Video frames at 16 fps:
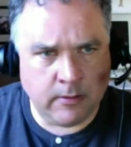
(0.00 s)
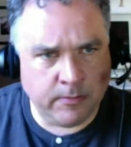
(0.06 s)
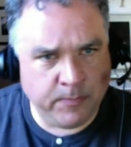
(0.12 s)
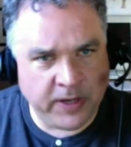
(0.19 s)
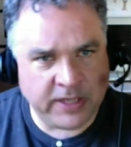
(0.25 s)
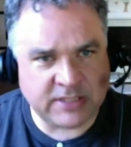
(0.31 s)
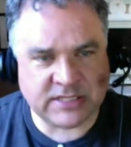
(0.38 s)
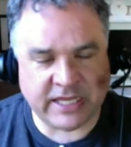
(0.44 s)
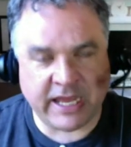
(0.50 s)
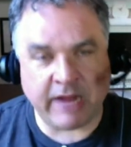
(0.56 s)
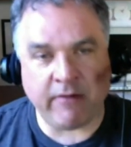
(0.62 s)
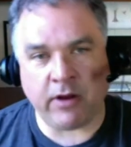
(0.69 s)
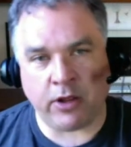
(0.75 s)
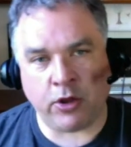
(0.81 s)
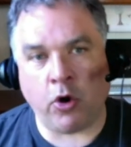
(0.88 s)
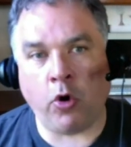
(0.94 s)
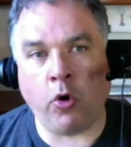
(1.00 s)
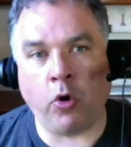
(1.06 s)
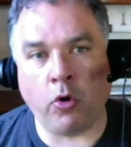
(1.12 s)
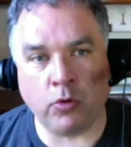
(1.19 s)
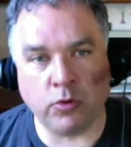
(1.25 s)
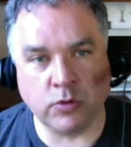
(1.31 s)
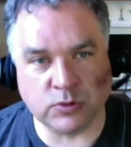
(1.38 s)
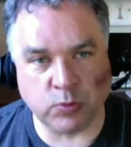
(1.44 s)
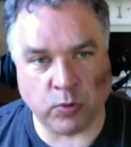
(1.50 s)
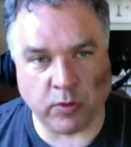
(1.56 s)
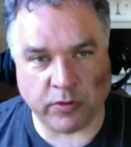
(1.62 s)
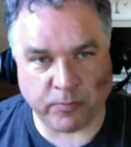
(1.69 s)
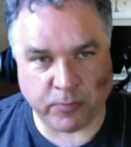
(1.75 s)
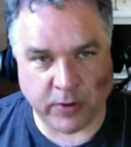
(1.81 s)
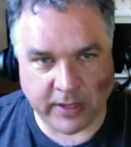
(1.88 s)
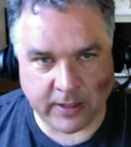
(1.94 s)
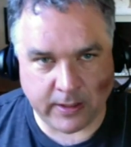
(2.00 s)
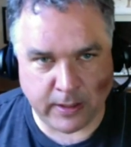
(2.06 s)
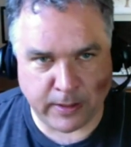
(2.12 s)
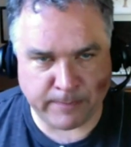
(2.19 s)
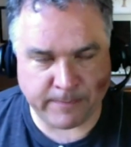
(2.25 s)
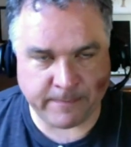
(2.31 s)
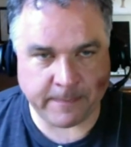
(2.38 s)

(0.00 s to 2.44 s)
But it's Gerrit Cole who's worth bringing up.